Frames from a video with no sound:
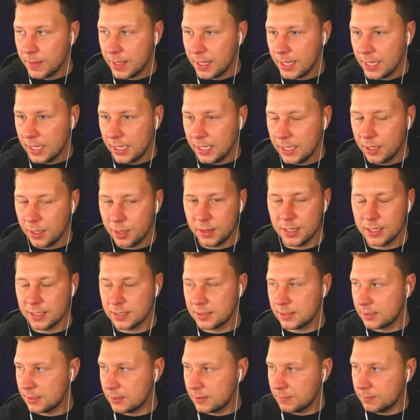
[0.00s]
in
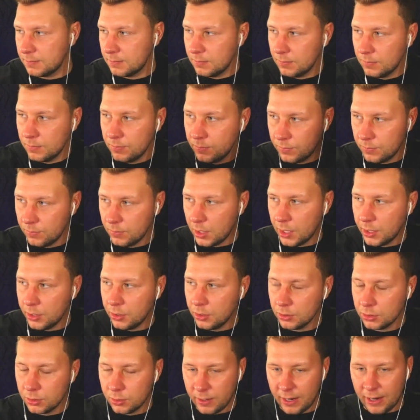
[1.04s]
this
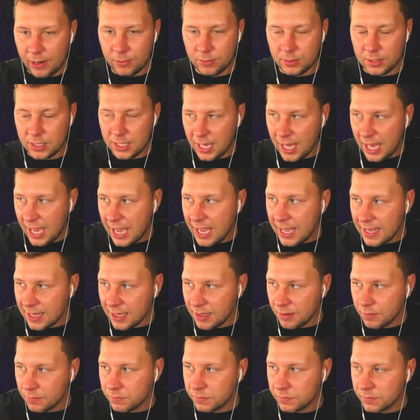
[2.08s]
underground
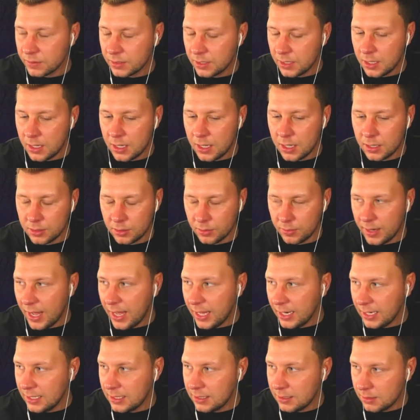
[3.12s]
cave, they're
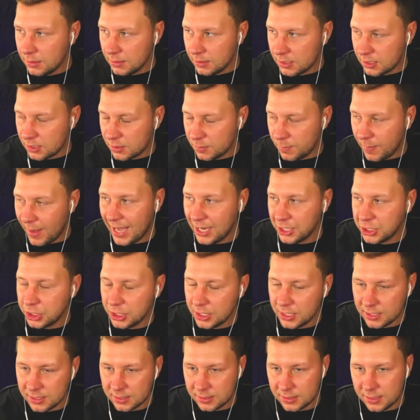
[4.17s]
not
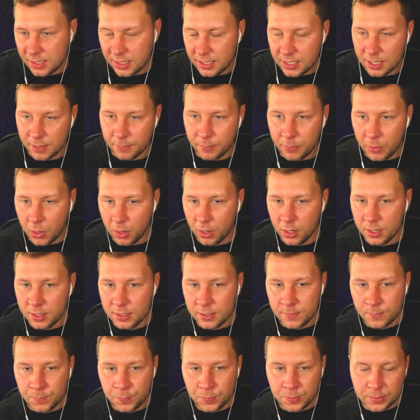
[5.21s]
smashing a city apart.
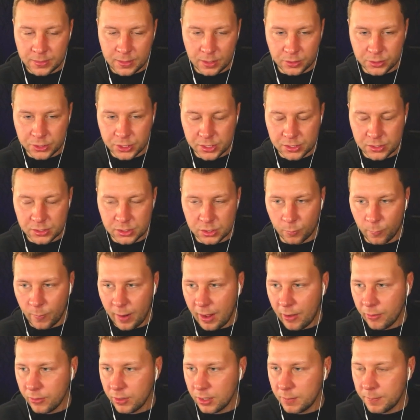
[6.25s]
They're just
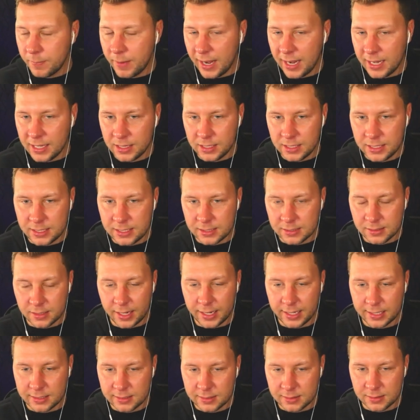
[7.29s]
surrounded by these
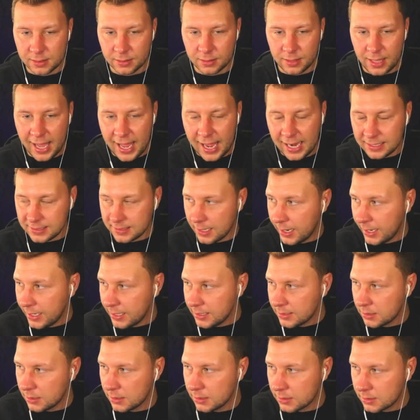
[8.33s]
like
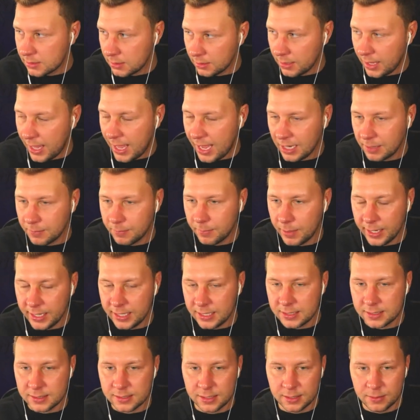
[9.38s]
stalactites and
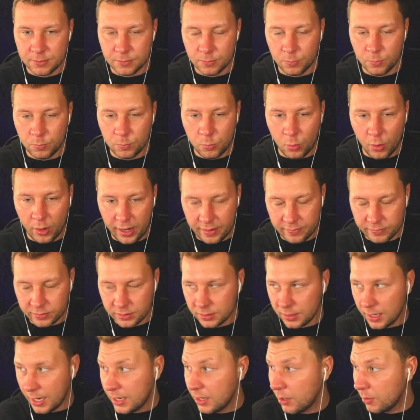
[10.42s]
stalagmites and
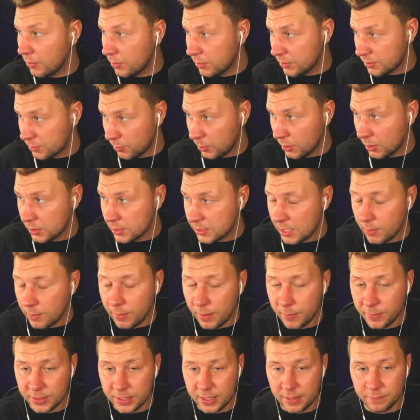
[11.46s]
whatever. I know those words. I
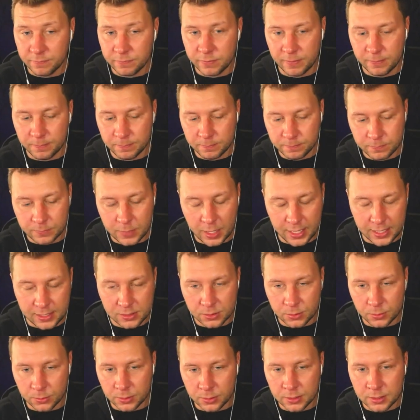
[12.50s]
remember them from high
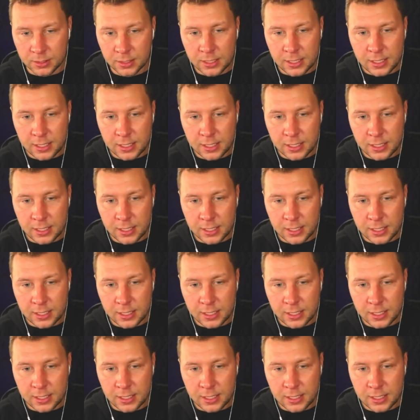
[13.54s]
school.